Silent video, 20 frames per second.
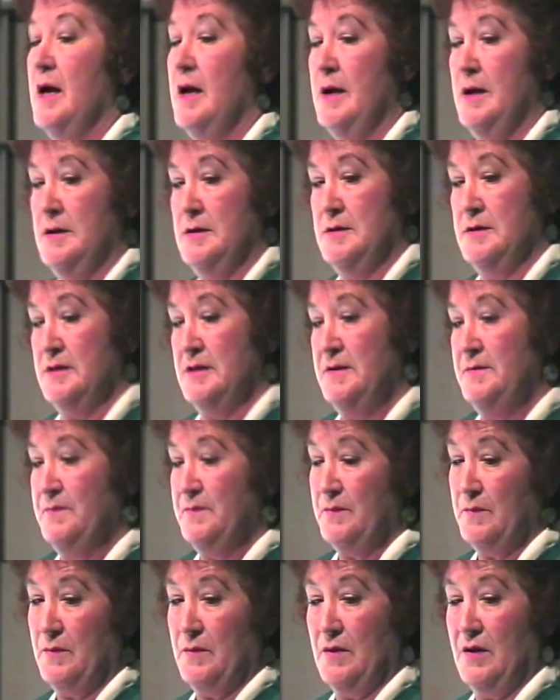And
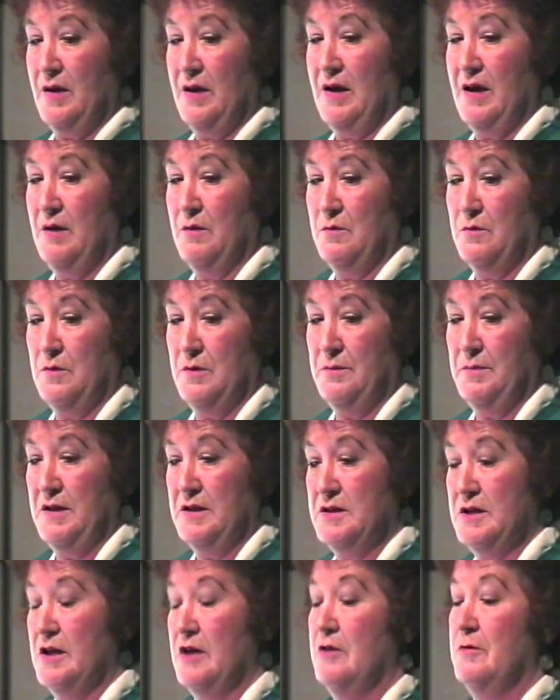it would
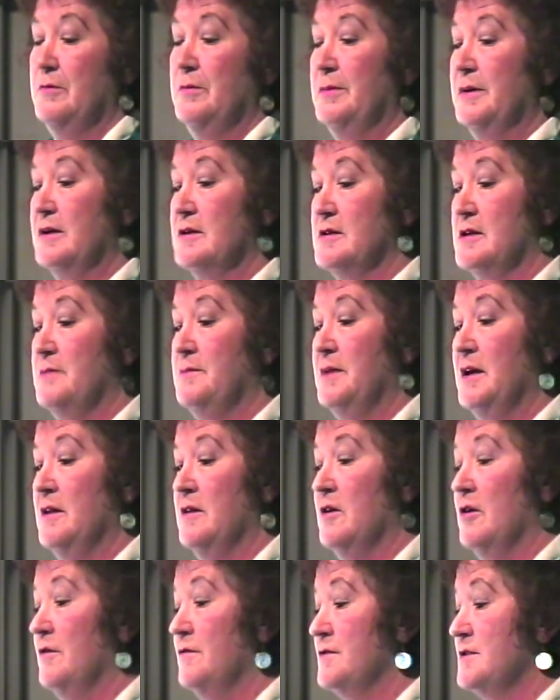be terrible because I'd be
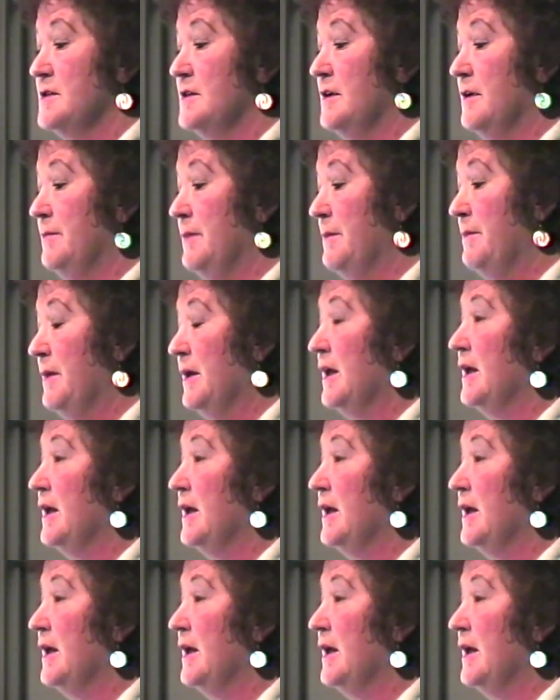in the office and I'd be